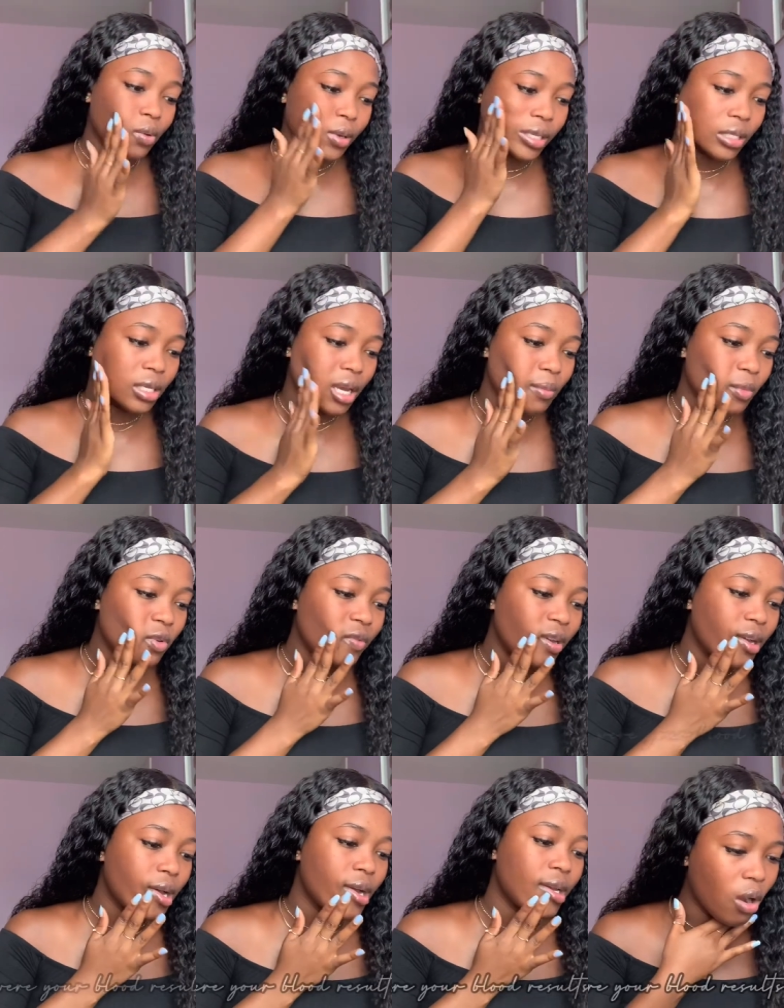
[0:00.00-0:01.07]
question, moving
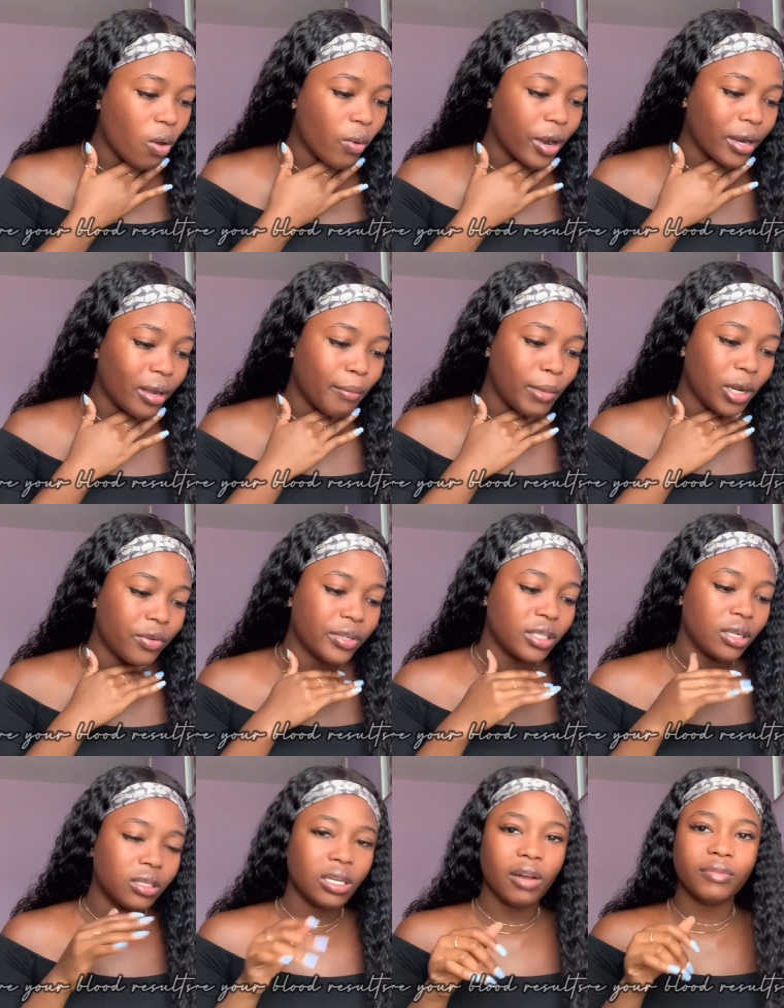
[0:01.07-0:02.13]
on, how were your blood
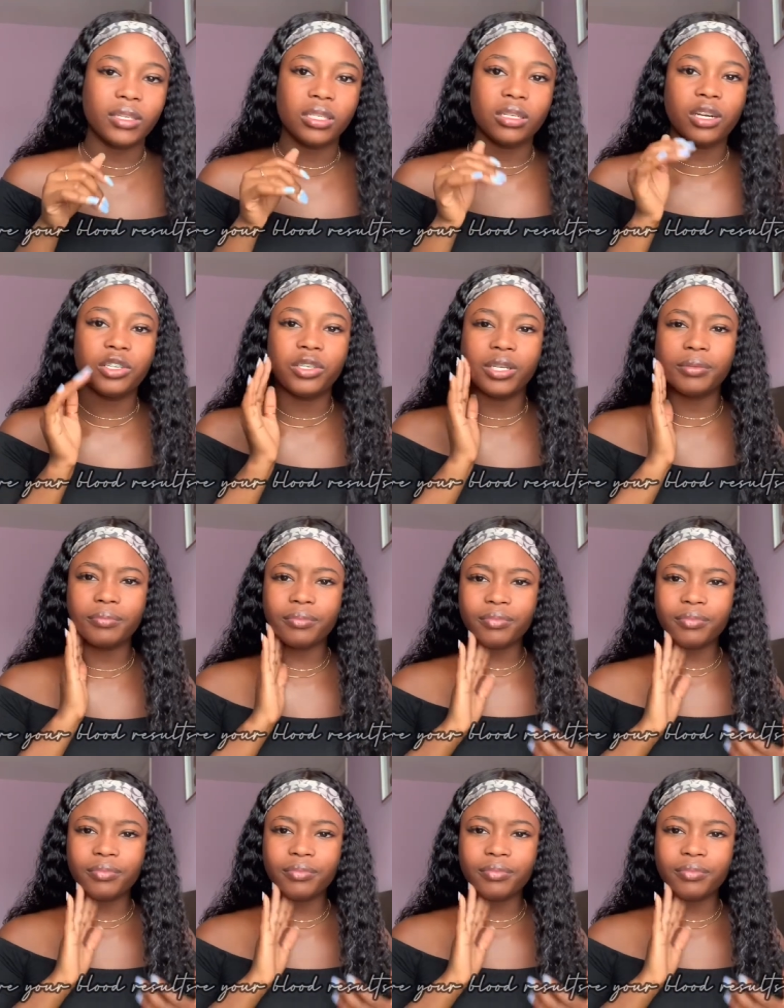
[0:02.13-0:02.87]
results after surgery?